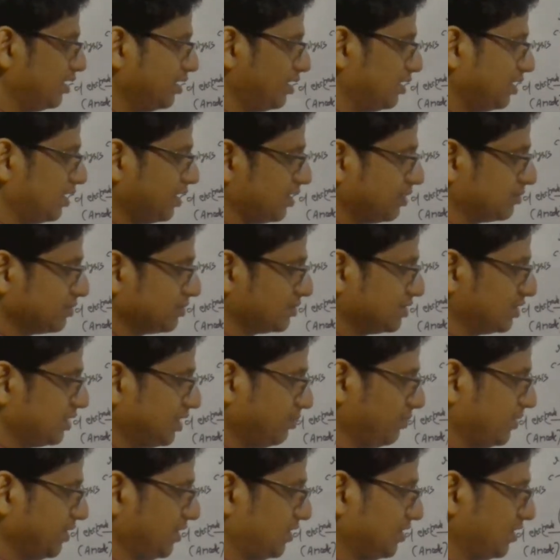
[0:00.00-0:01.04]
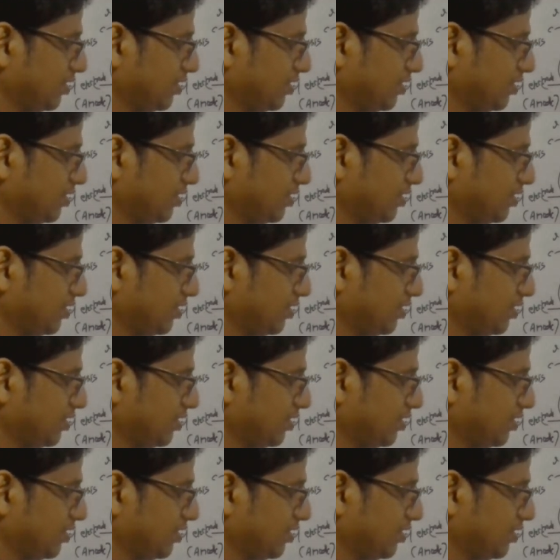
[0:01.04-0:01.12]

Let's see be the